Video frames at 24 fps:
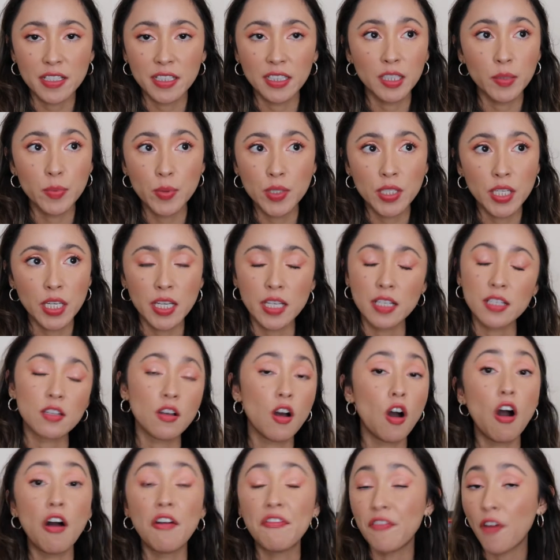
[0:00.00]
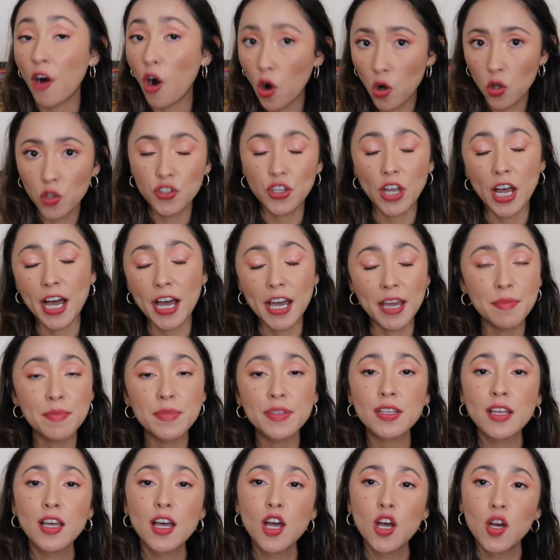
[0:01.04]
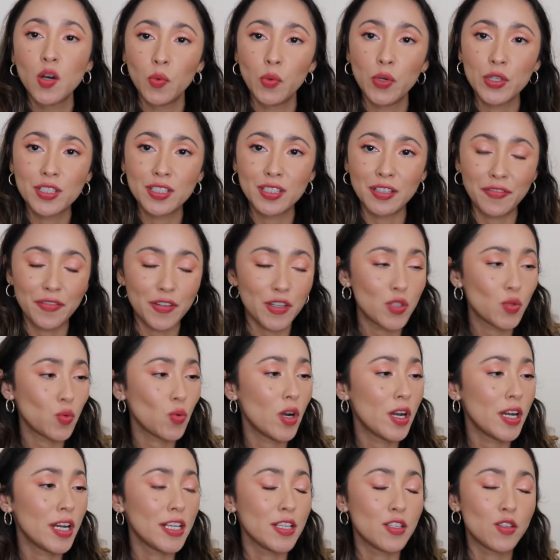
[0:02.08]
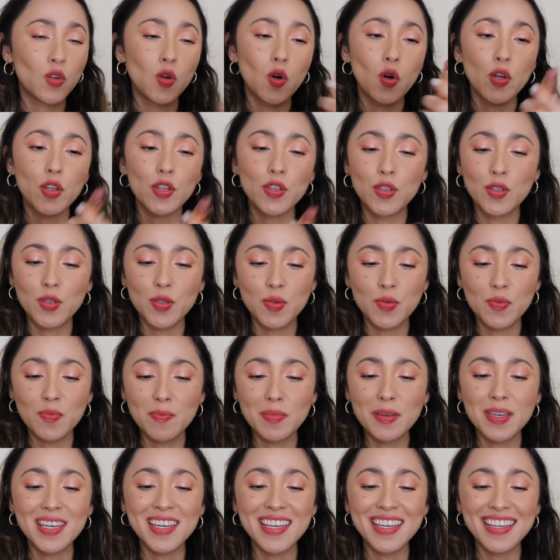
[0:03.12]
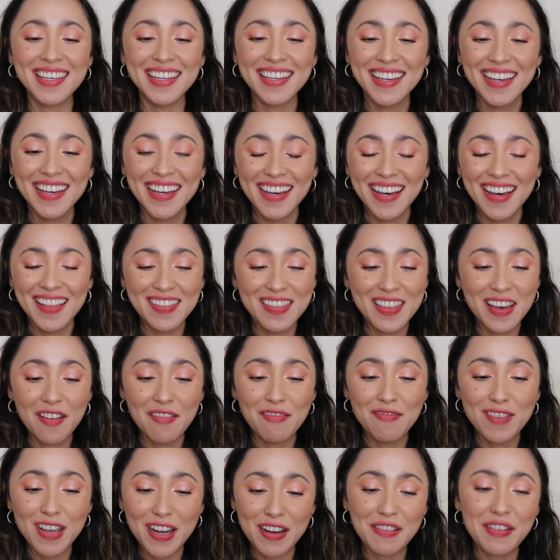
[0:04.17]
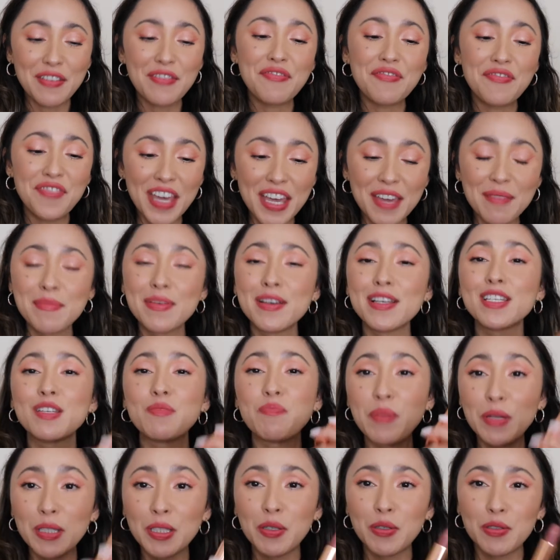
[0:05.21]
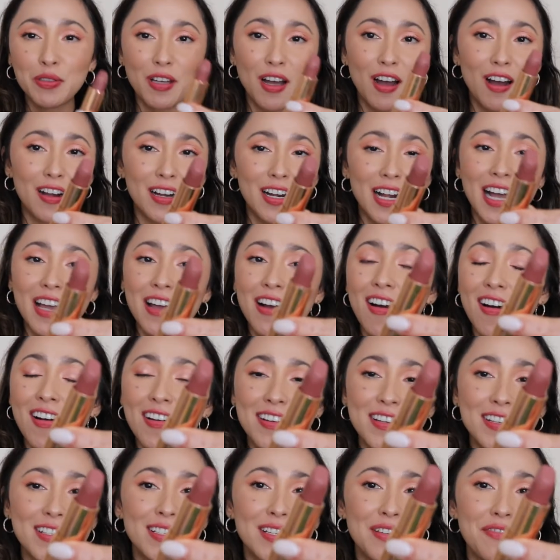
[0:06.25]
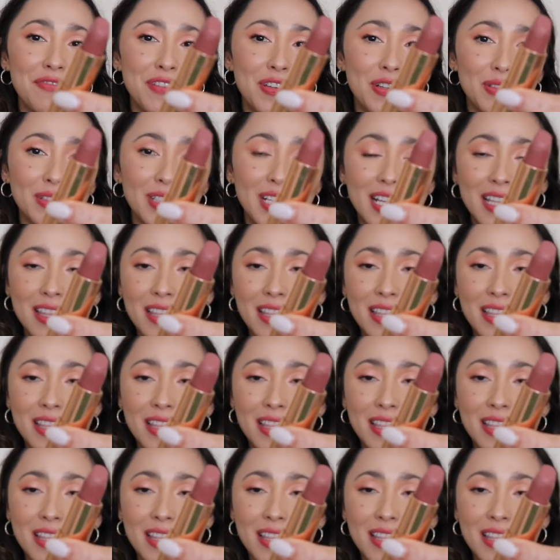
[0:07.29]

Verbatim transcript: lipsticks of all times, which the first one is going to be the very famous Pillow Talk. I honestly feel like